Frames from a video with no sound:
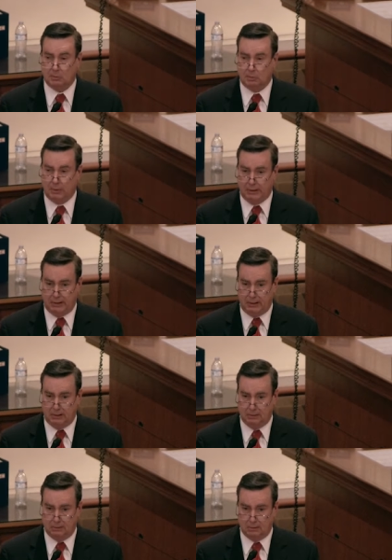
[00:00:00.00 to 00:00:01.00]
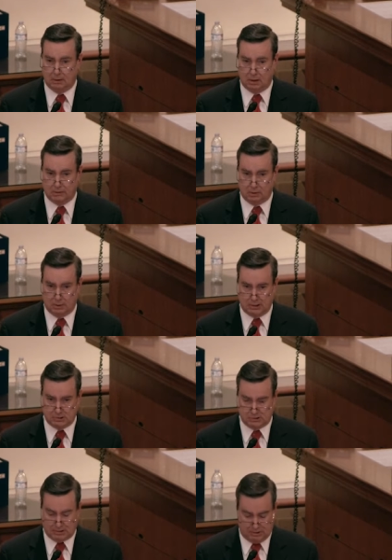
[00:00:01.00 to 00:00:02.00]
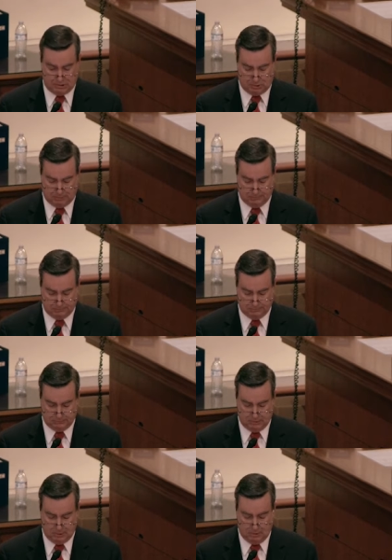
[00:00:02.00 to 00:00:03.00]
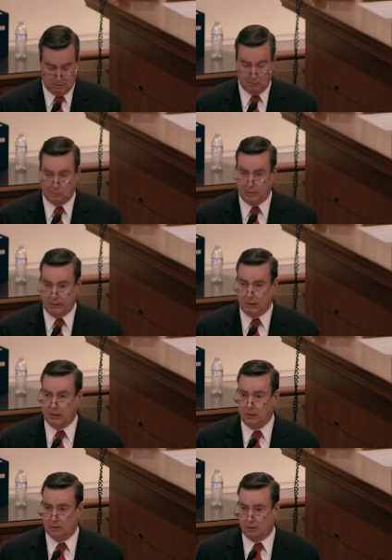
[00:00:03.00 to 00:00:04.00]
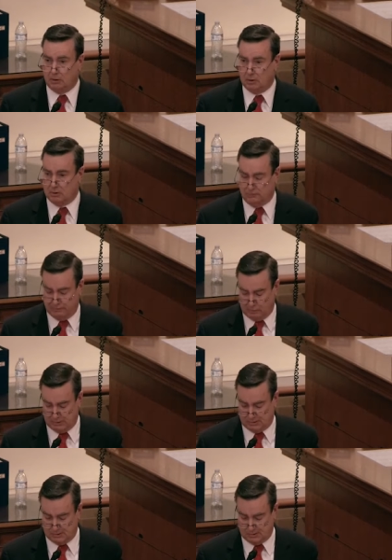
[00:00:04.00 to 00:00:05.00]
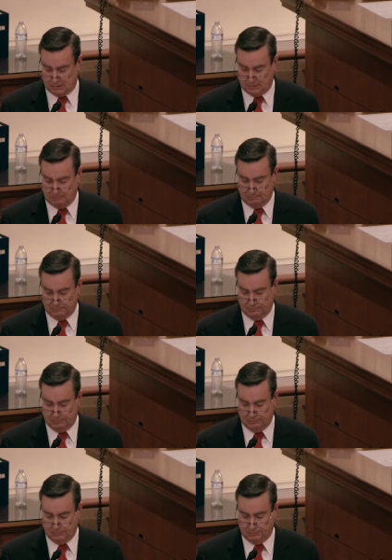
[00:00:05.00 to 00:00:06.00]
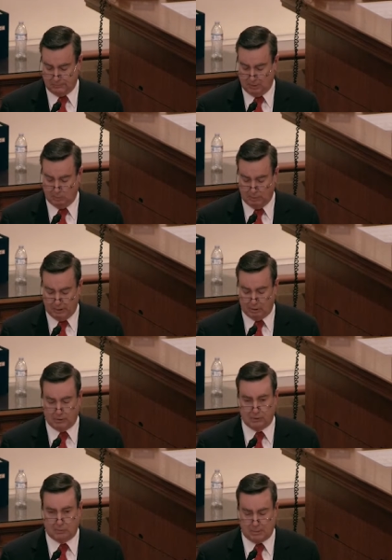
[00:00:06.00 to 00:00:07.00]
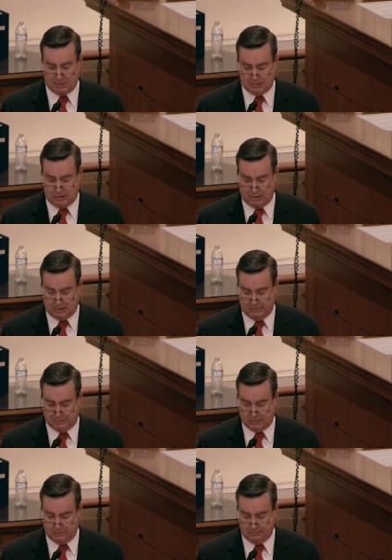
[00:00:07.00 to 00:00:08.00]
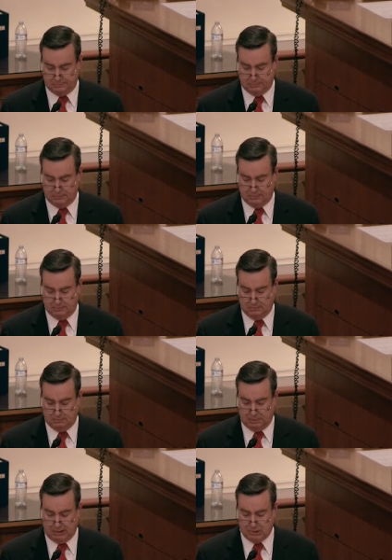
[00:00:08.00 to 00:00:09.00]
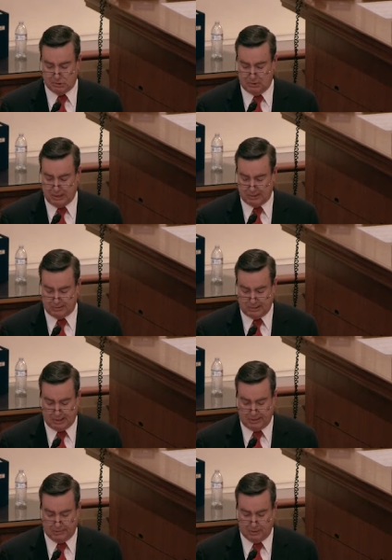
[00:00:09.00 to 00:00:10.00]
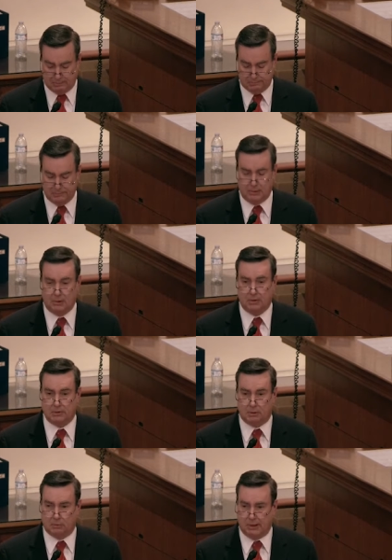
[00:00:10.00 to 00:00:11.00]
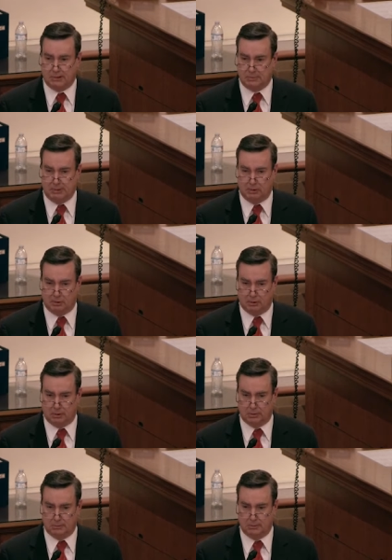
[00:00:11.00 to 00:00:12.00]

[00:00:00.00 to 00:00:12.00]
We are their legislature. We are their voices. We are their representatives. Please do not deny them their right to be heard.